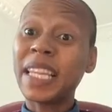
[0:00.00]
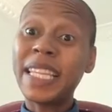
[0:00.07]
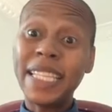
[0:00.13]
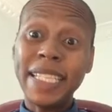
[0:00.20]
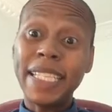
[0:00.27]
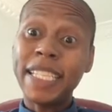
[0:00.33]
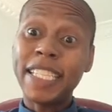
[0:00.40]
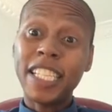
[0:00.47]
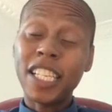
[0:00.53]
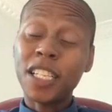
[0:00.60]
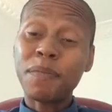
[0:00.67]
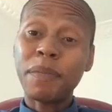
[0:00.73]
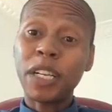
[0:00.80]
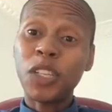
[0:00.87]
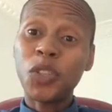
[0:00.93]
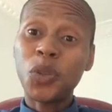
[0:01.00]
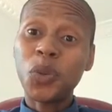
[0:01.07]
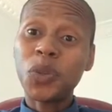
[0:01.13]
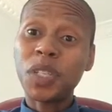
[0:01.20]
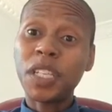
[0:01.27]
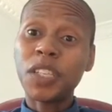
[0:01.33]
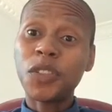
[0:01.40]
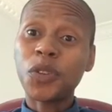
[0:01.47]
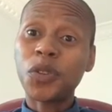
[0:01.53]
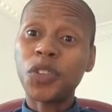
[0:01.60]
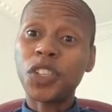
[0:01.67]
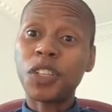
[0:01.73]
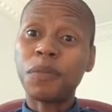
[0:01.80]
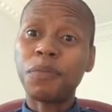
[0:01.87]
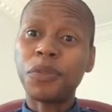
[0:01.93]
This is just my 2 cents
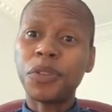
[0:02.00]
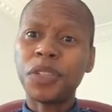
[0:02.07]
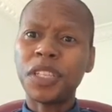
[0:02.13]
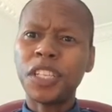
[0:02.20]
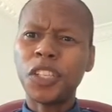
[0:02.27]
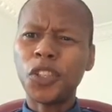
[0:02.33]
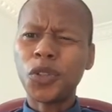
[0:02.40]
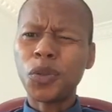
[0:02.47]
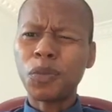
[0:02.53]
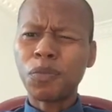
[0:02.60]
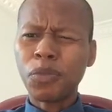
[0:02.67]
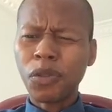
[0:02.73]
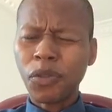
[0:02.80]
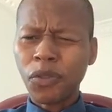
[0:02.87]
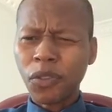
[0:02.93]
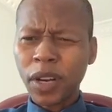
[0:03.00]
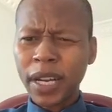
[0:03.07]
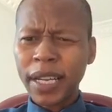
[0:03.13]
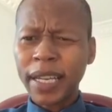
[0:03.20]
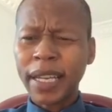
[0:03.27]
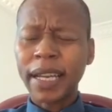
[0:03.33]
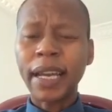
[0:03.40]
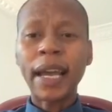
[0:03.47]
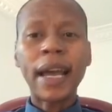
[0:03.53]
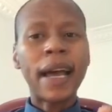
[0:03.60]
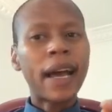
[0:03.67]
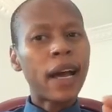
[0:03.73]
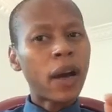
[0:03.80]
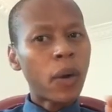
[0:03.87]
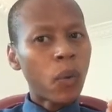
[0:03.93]
contribution into providing
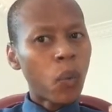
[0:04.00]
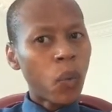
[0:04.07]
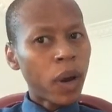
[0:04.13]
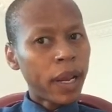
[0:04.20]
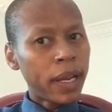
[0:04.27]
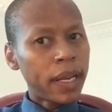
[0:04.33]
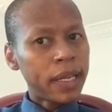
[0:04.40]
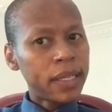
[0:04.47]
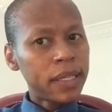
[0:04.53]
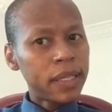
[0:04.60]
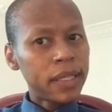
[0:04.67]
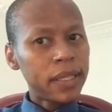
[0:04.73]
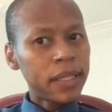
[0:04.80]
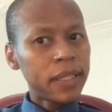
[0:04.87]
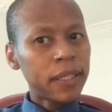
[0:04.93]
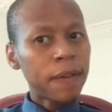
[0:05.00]
awareness,